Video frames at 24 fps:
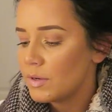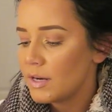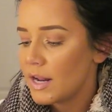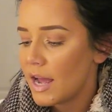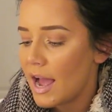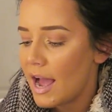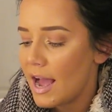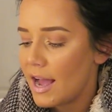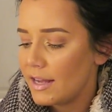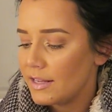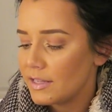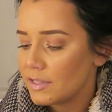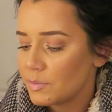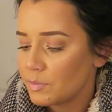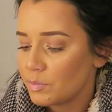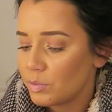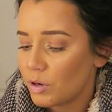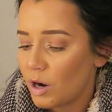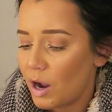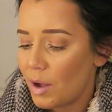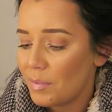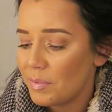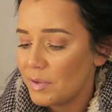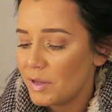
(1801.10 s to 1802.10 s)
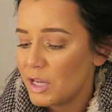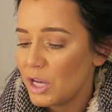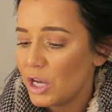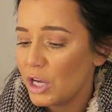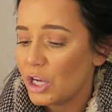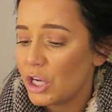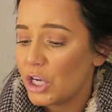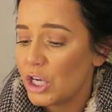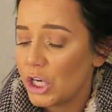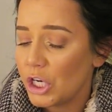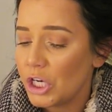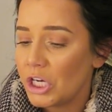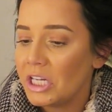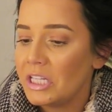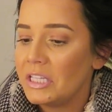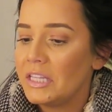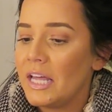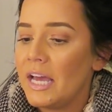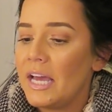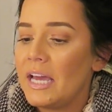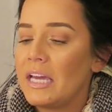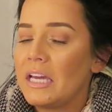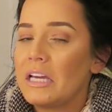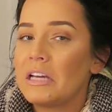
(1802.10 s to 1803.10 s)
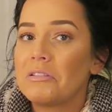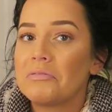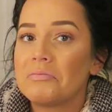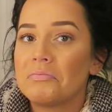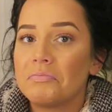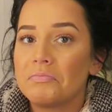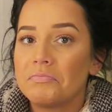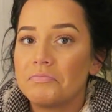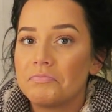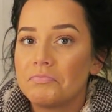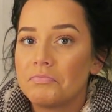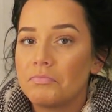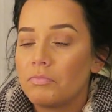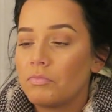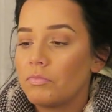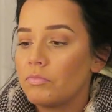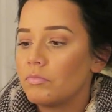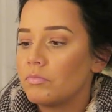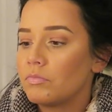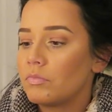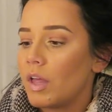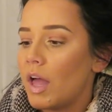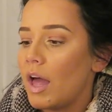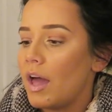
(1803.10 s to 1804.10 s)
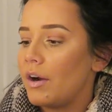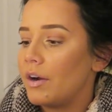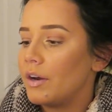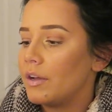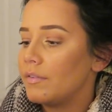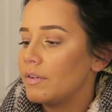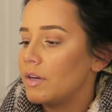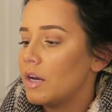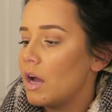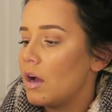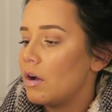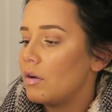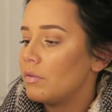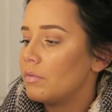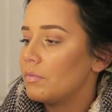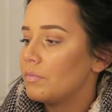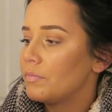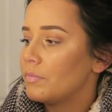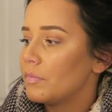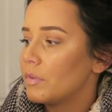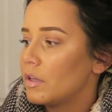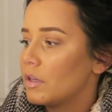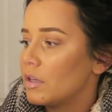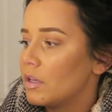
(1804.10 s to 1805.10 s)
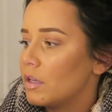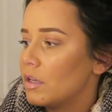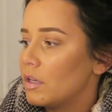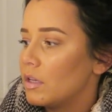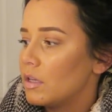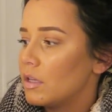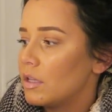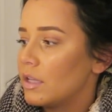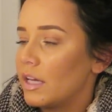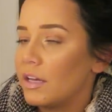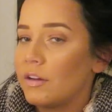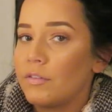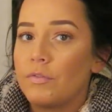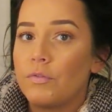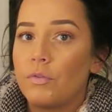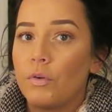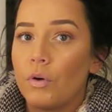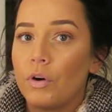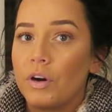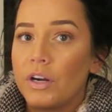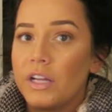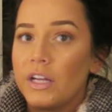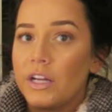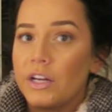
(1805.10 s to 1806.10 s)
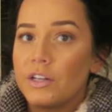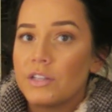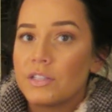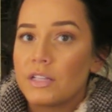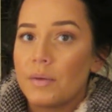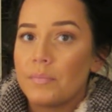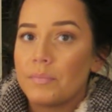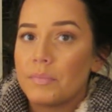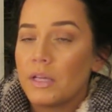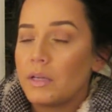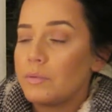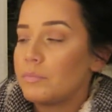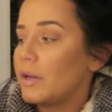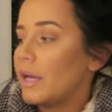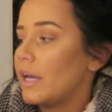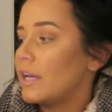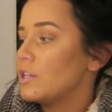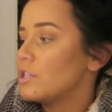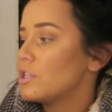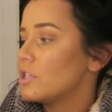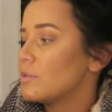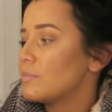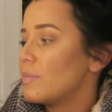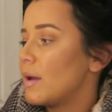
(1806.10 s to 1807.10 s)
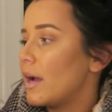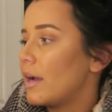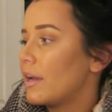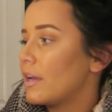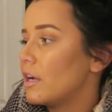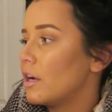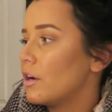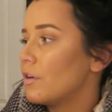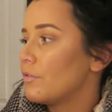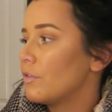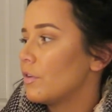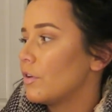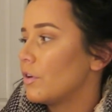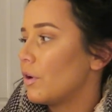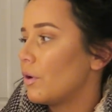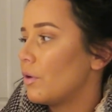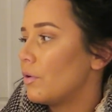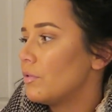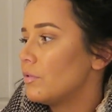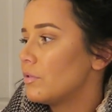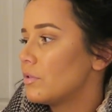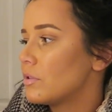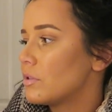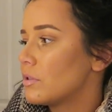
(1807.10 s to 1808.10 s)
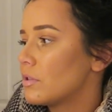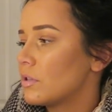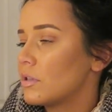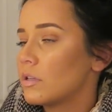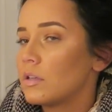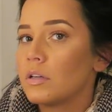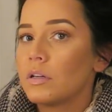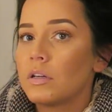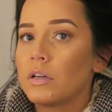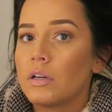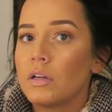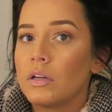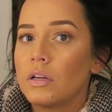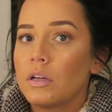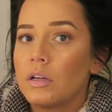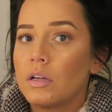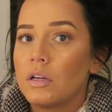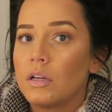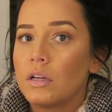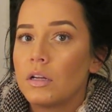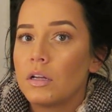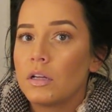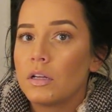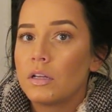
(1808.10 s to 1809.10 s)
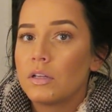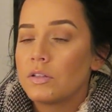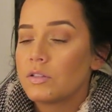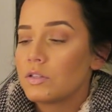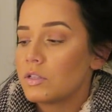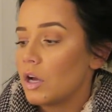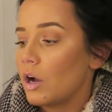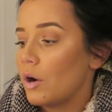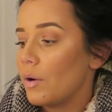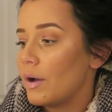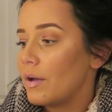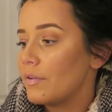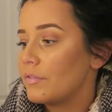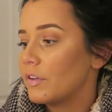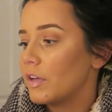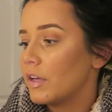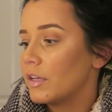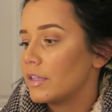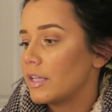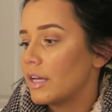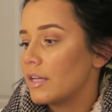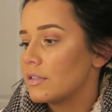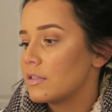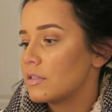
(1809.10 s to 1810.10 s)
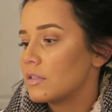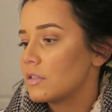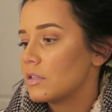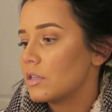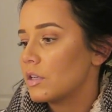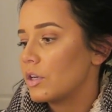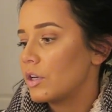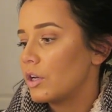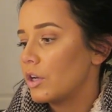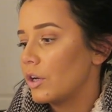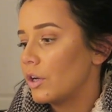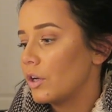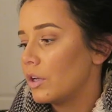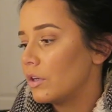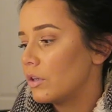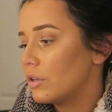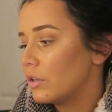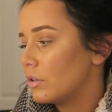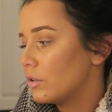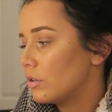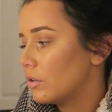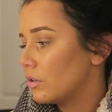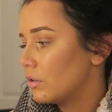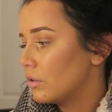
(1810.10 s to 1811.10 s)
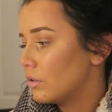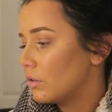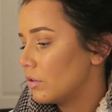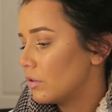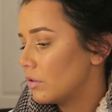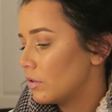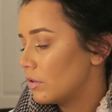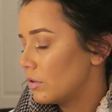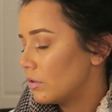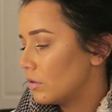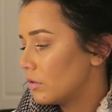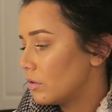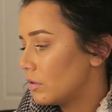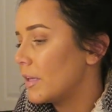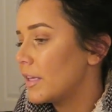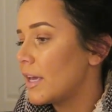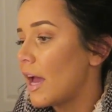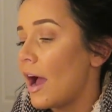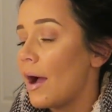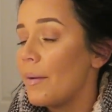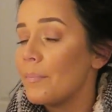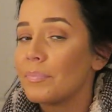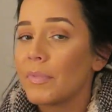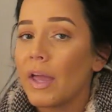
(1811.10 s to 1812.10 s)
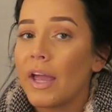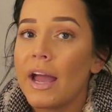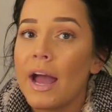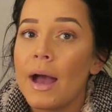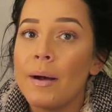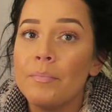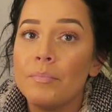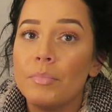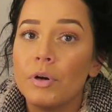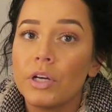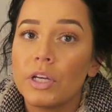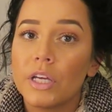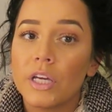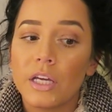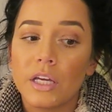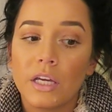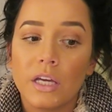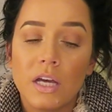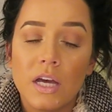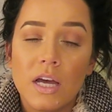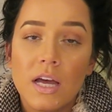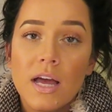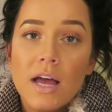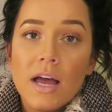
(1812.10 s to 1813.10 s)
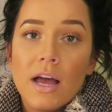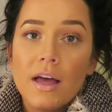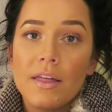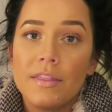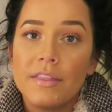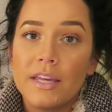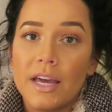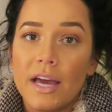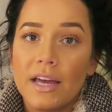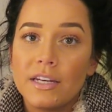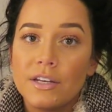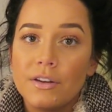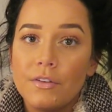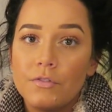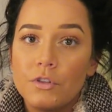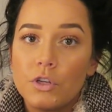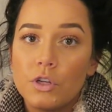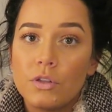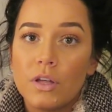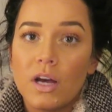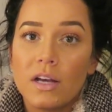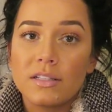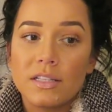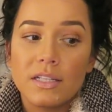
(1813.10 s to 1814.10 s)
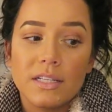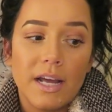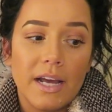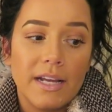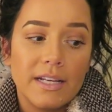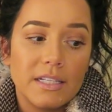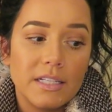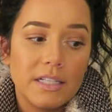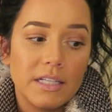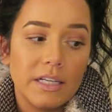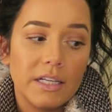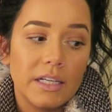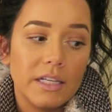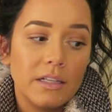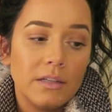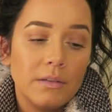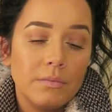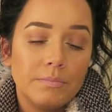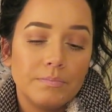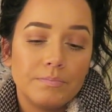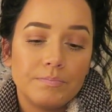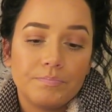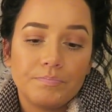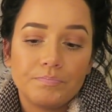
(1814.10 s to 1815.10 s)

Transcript: one has probably a good, like, I don't even know, like forty or something pages back here for notes. So I feel like that's good. But yeah, I am booking the end of two thousand nineteen